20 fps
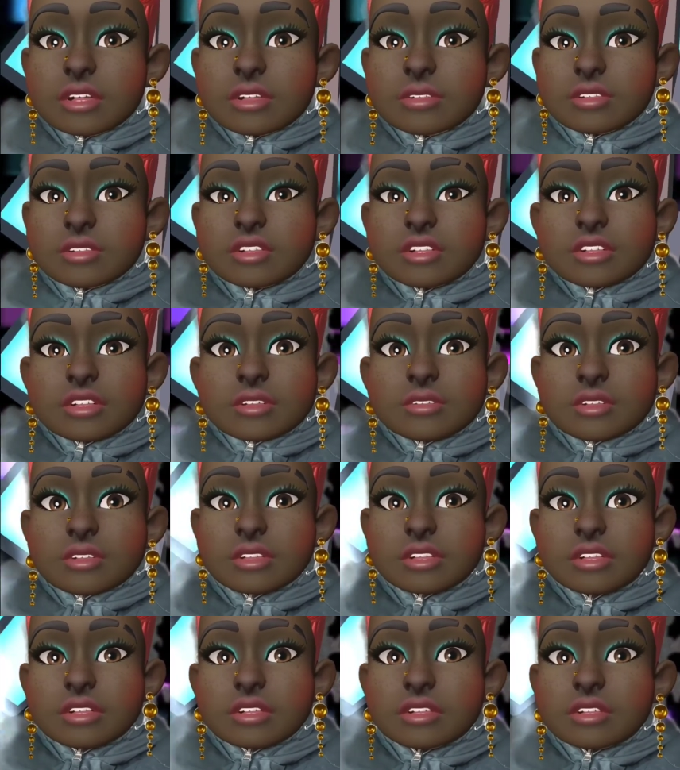witnesses were
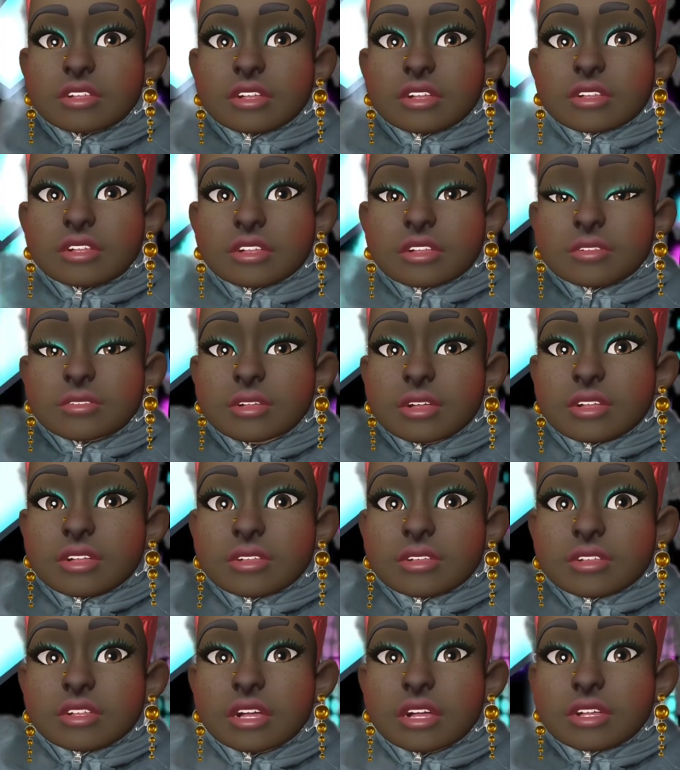still listening to
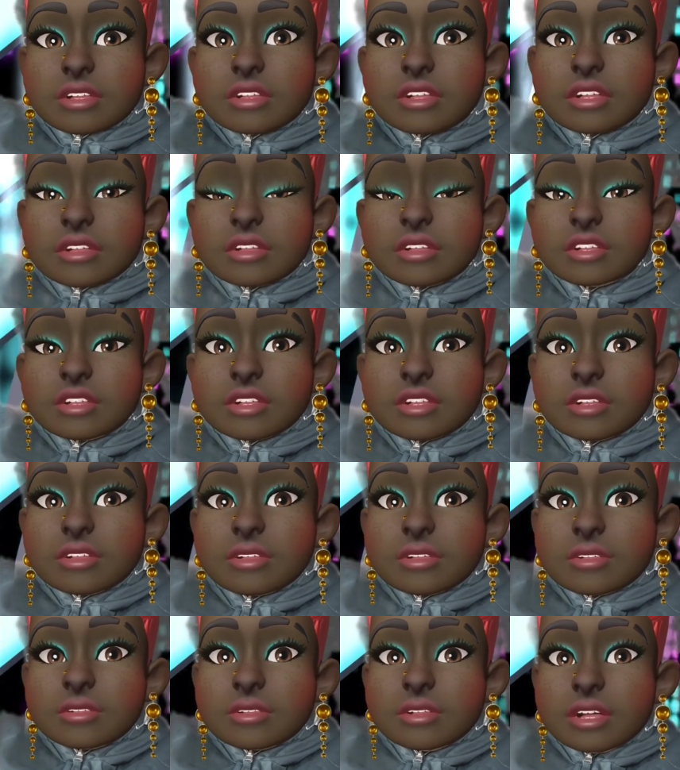Michael Jackson
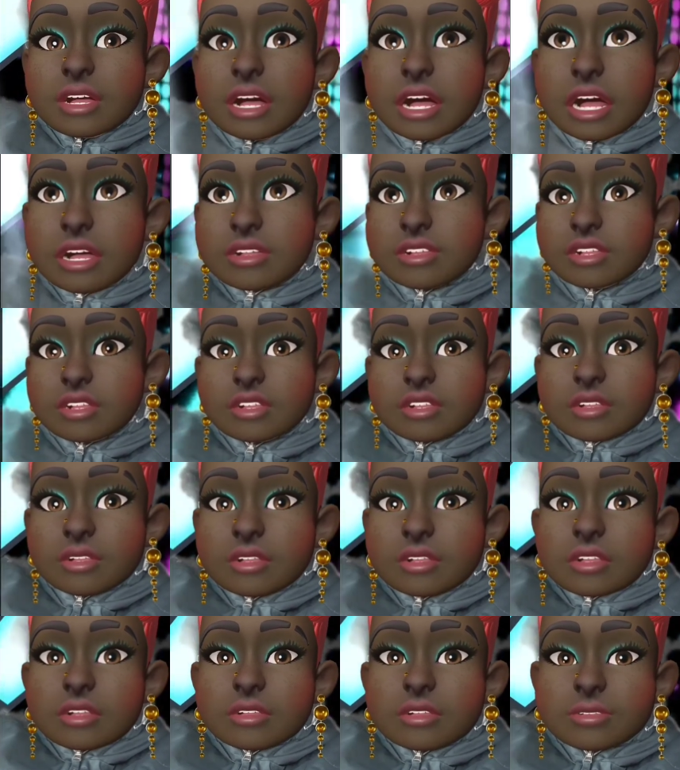after
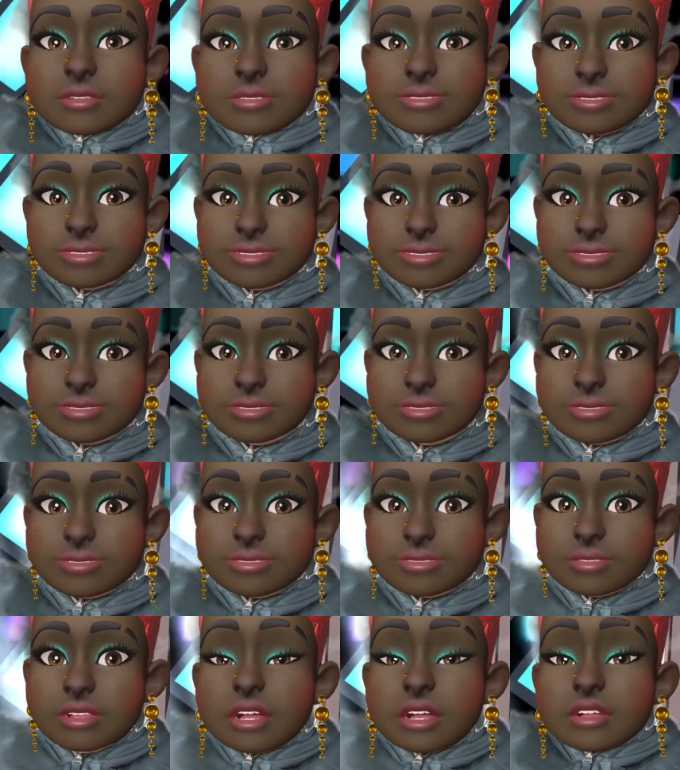Thriller.
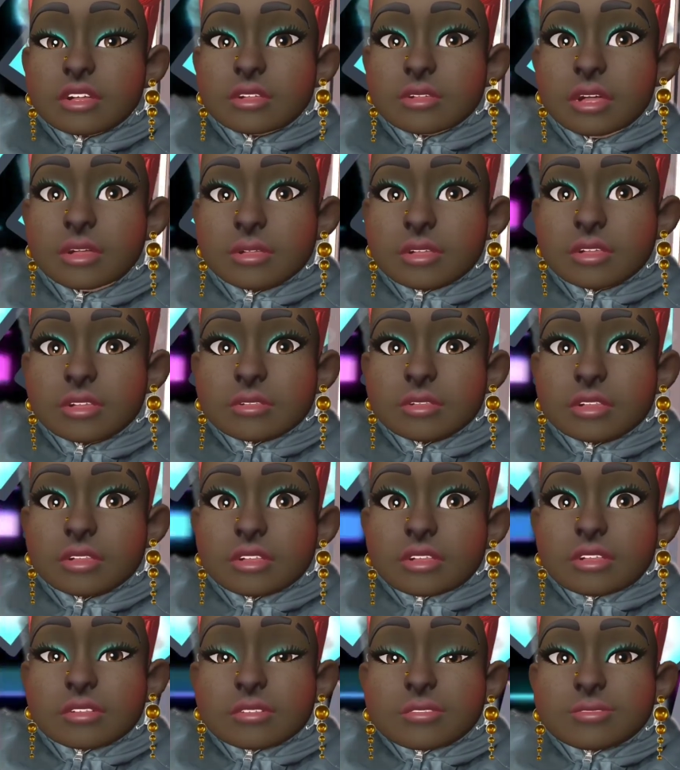I know my mother
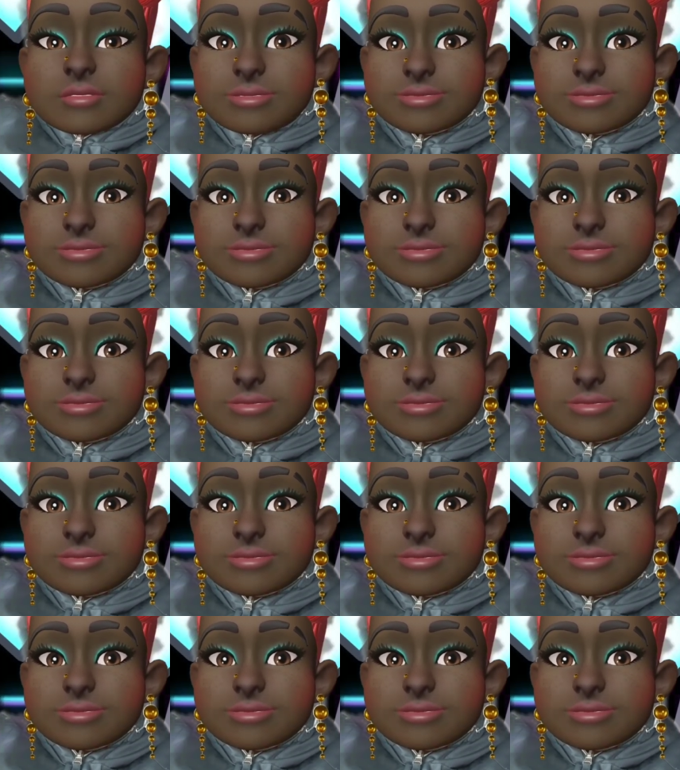was.